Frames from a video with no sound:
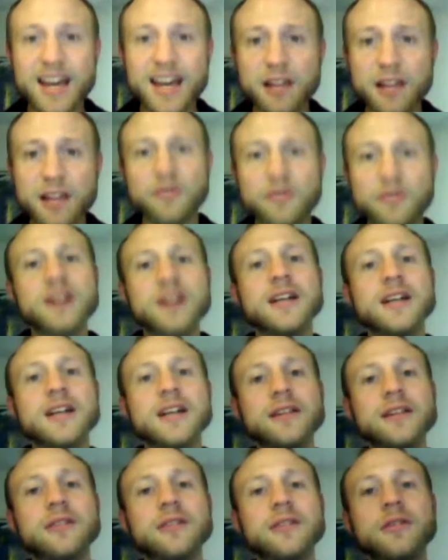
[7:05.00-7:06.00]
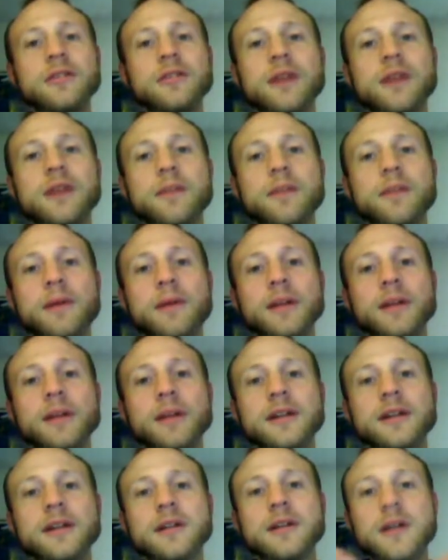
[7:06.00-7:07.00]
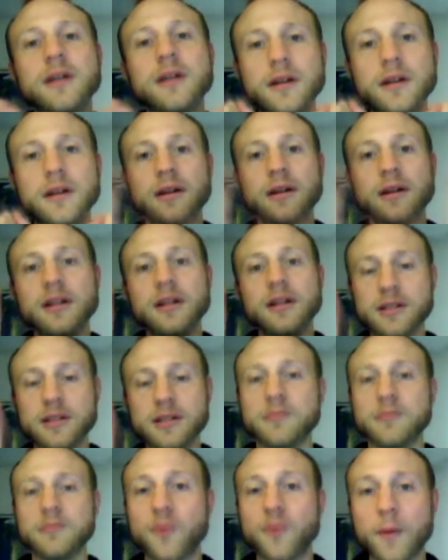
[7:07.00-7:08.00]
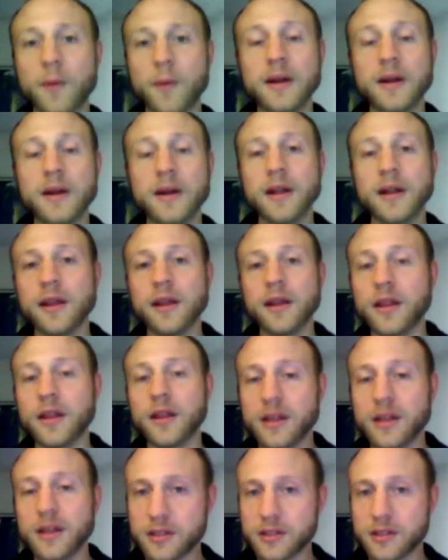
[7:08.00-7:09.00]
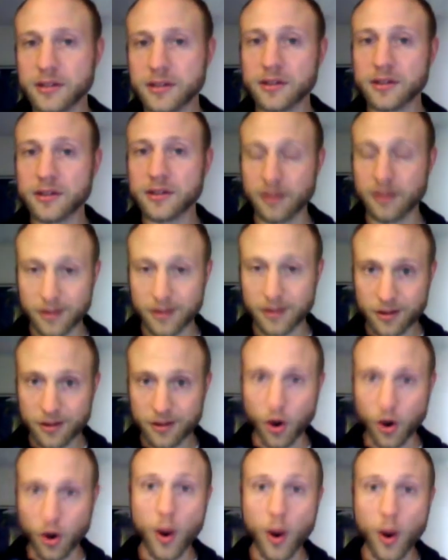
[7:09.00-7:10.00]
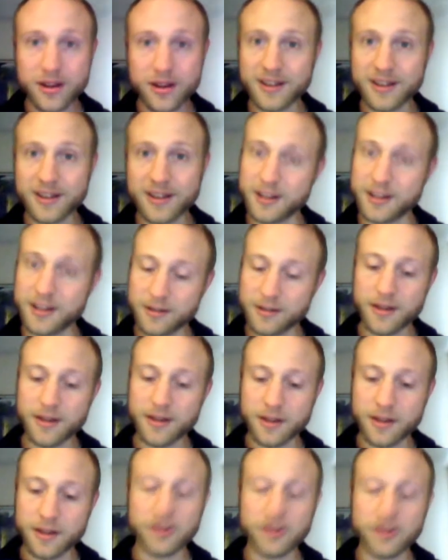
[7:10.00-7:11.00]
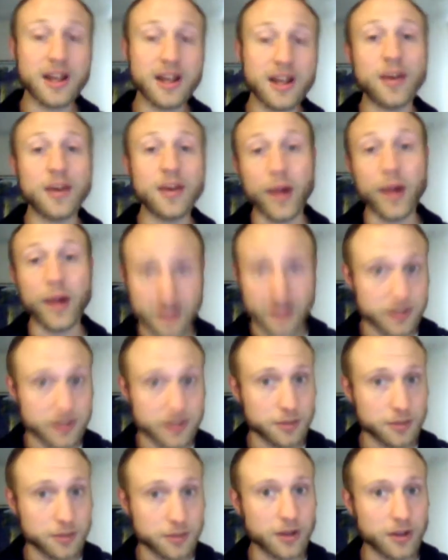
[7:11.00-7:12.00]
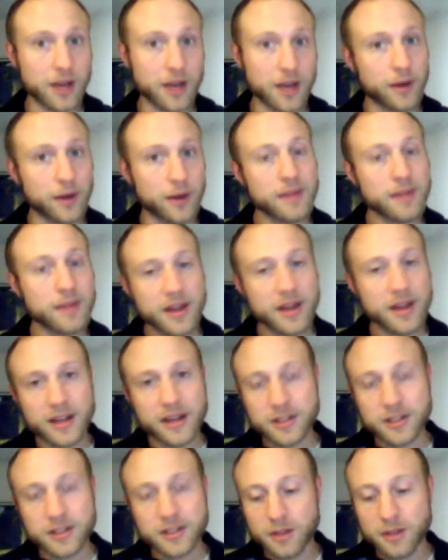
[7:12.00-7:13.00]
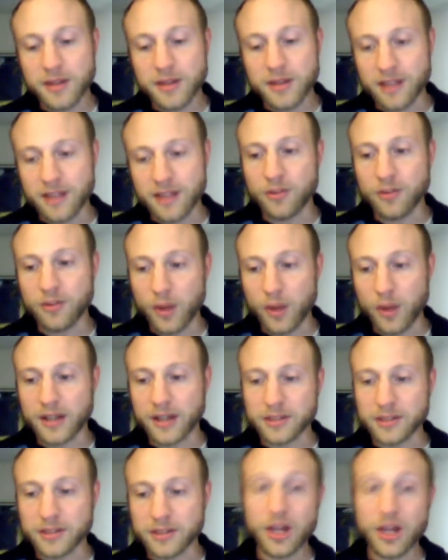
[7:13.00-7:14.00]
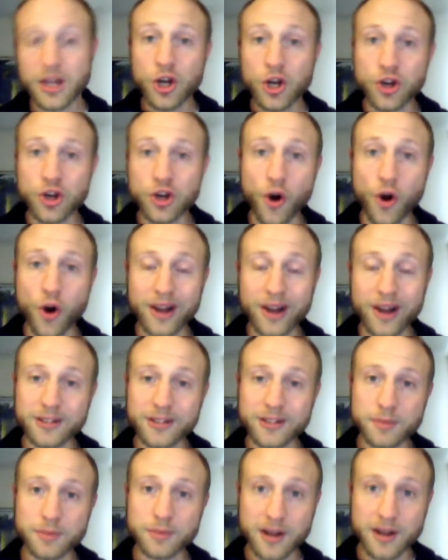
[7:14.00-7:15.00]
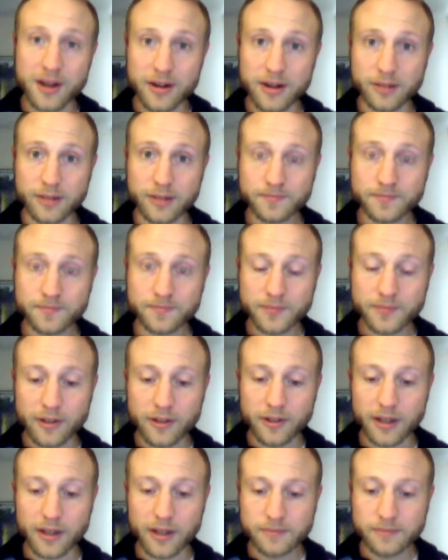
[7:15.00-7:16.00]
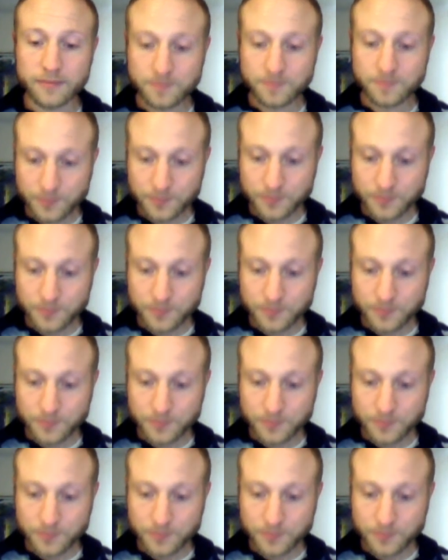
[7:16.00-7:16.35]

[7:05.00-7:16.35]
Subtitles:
getting their voice out there to the greater public in some form. This is going to get wings. Let's put it that way. It's going to be given wings during this period. Okay.